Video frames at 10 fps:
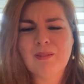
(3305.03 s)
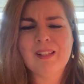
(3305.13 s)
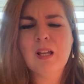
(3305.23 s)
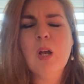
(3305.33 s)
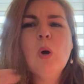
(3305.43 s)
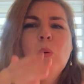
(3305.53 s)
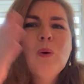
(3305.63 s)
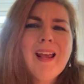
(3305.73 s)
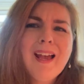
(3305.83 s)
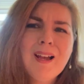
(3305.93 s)
Like,
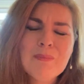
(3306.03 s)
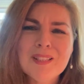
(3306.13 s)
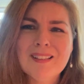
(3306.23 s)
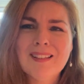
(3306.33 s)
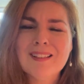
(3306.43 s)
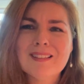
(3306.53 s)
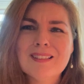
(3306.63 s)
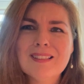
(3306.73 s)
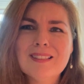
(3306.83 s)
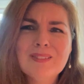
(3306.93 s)
what happened to
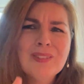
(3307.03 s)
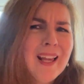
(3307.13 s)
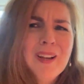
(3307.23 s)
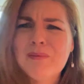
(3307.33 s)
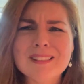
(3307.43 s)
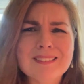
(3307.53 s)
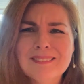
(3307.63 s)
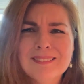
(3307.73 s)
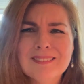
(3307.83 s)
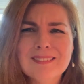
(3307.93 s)
this? What
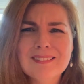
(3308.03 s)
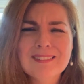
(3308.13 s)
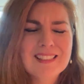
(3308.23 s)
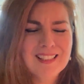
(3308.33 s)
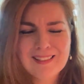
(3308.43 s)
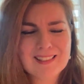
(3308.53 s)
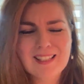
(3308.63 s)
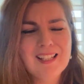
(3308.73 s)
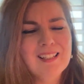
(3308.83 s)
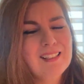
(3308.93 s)
happened? Just
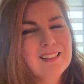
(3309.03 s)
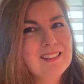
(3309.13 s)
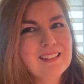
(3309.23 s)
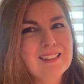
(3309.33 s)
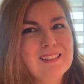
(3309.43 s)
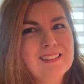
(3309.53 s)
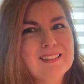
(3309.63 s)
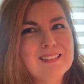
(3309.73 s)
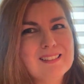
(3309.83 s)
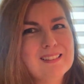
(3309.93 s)

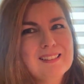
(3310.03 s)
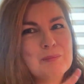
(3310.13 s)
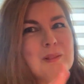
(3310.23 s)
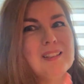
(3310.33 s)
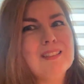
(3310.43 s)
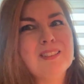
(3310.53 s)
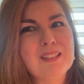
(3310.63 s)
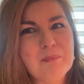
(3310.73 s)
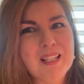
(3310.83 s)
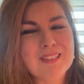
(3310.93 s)
some glitch
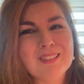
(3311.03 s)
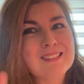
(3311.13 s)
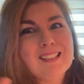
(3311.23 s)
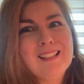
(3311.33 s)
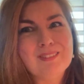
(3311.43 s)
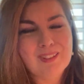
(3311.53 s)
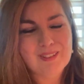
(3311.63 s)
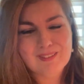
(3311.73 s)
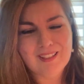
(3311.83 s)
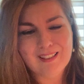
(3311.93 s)
in the matrix. I don't
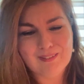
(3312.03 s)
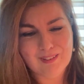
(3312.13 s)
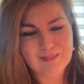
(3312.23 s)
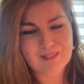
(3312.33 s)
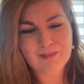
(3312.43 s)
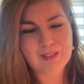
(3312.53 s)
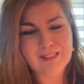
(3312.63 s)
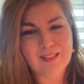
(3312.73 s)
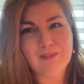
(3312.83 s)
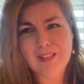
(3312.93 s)
know. I don't know. Somebody
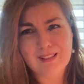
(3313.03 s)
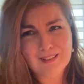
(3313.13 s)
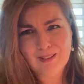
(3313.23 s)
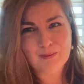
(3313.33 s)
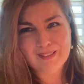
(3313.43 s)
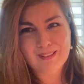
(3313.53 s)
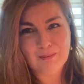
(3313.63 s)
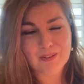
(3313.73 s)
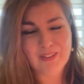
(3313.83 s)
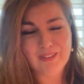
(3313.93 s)
tell me in the comments
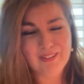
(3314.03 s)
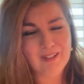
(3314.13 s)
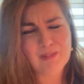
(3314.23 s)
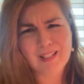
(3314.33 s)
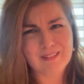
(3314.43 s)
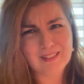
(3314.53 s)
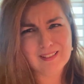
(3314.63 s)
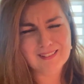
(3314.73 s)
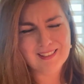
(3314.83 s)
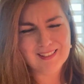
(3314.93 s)
down below. I want to hear it.